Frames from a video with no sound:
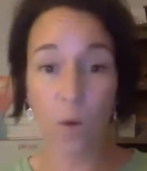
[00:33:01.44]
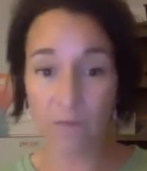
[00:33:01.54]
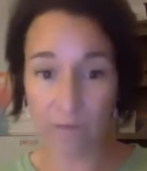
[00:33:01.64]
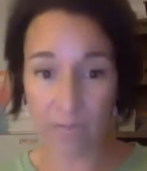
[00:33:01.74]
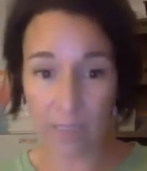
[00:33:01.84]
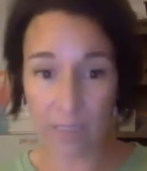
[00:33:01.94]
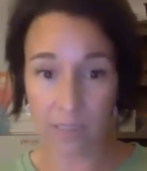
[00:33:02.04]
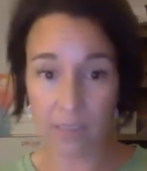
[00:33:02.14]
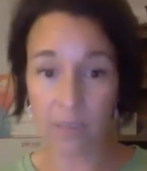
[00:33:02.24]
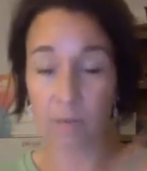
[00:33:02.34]

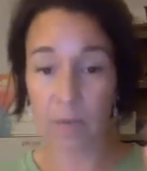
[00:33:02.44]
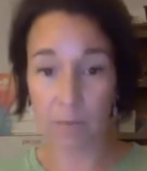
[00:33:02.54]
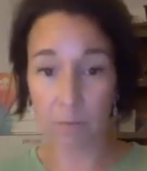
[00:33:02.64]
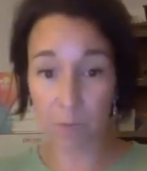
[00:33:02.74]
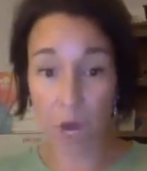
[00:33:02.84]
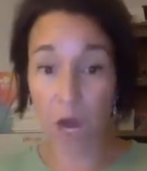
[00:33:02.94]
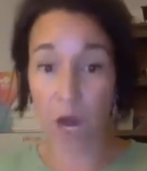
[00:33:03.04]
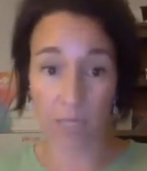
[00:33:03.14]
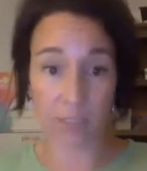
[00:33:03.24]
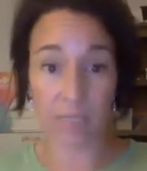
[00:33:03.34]
offense, but
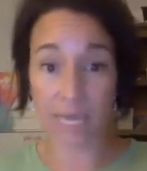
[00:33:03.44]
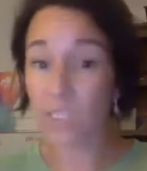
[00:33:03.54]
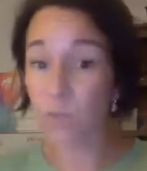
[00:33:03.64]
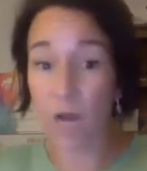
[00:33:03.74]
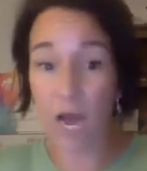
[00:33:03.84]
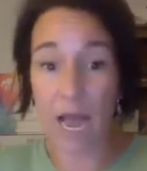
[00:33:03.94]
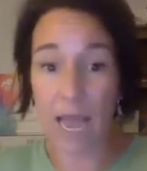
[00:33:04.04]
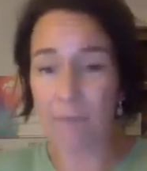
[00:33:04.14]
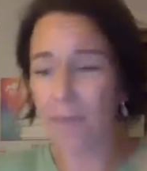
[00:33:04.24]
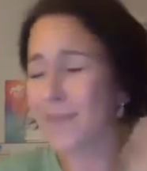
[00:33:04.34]
blondes. That's what
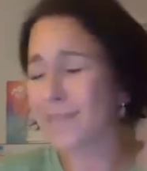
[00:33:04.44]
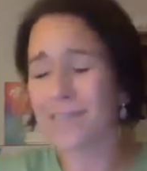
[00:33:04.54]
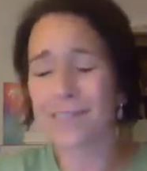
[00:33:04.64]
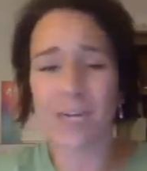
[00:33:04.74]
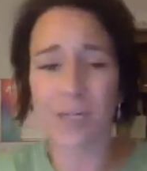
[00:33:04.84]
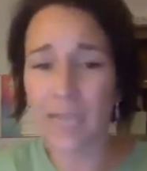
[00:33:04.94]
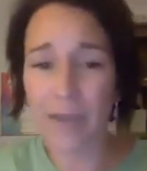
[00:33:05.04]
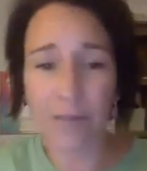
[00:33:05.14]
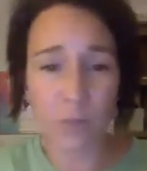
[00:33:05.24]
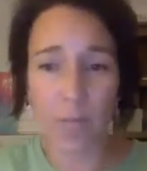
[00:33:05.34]
and maybe it's because Sarah
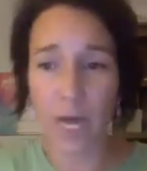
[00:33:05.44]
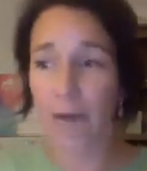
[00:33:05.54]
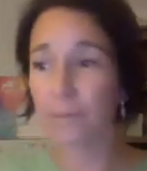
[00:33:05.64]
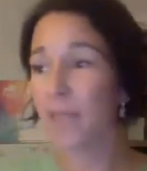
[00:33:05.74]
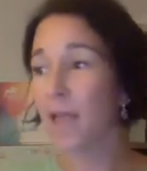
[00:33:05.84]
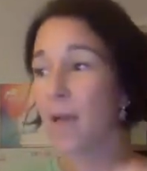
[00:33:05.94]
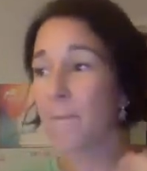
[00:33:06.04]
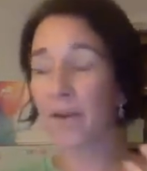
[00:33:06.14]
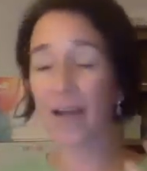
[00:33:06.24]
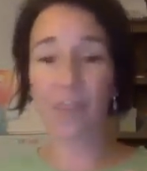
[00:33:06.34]
Taylor's blonde,
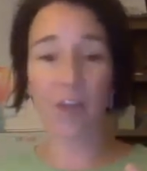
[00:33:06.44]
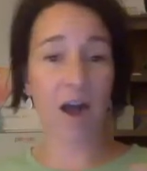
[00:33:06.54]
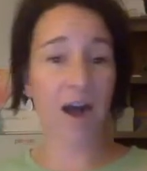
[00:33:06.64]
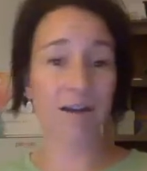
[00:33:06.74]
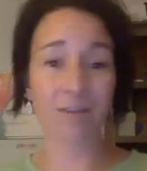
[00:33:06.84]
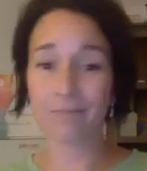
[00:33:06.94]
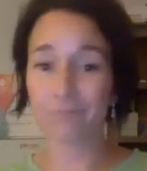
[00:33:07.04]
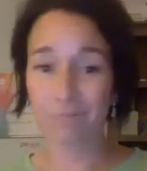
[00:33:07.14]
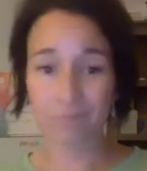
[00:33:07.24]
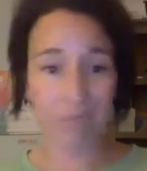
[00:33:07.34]
but I thought,
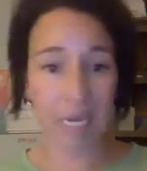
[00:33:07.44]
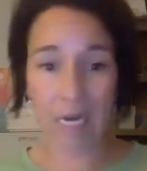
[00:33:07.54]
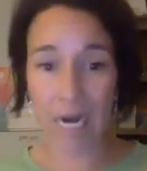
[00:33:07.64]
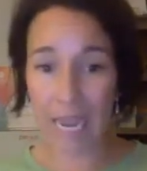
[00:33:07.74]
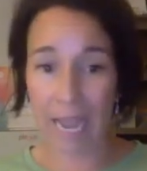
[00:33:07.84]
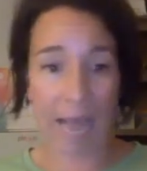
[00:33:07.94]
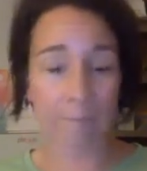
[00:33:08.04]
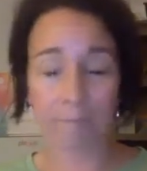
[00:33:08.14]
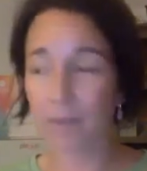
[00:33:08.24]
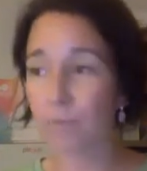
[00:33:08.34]
here I
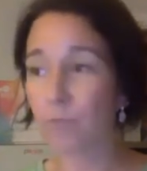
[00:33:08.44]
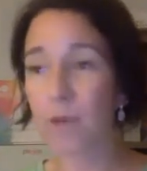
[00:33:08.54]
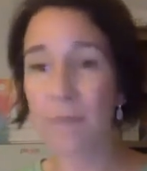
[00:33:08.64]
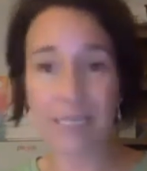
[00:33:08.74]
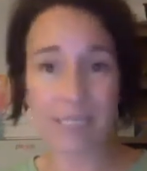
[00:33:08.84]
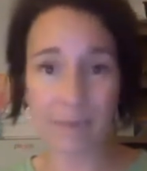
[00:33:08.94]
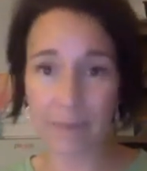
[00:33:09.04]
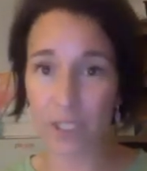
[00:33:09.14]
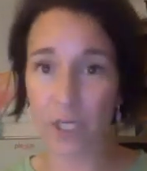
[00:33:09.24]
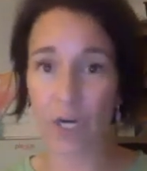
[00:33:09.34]
am, 3 months into
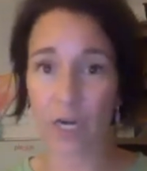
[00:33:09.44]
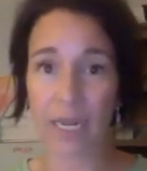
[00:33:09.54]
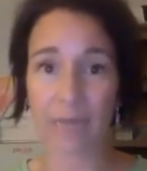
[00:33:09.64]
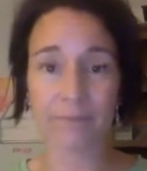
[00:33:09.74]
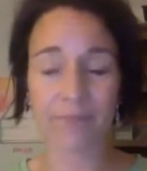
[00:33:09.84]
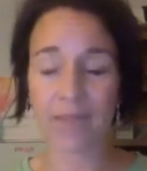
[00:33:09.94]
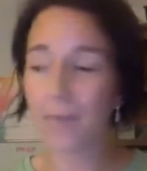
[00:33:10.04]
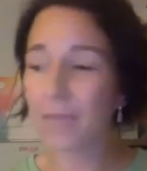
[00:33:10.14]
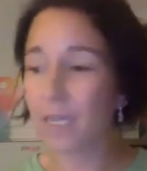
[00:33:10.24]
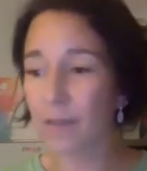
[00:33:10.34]
my journey.
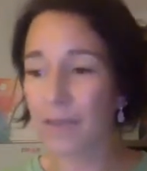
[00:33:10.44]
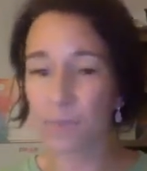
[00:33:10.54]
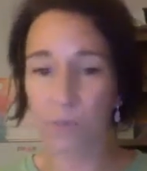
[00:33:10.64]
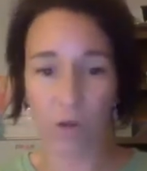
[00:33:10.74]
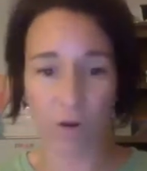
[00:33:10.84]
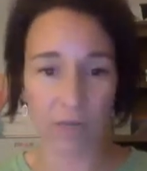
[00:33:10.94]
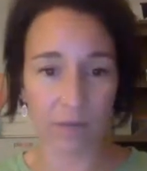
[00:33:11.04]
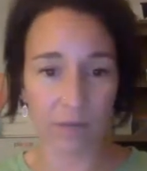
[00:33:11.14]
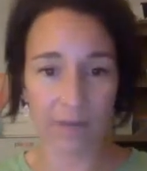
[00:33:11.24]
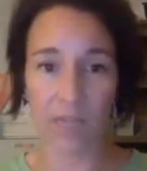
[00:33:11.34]
I'm a little less
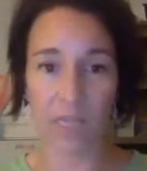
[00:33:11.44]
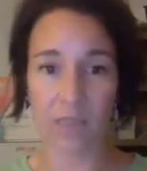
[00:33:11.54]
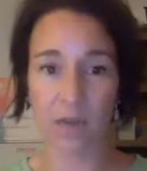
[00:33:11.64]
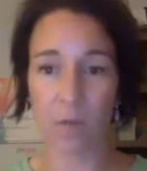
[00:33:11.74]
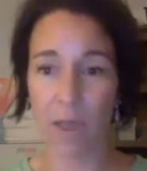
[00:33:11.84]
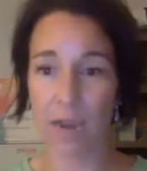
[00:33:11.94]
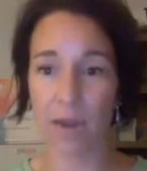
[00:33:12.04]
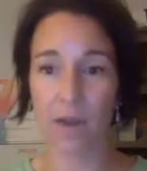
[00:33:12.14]
bloated. I haven't lost a lot of weight,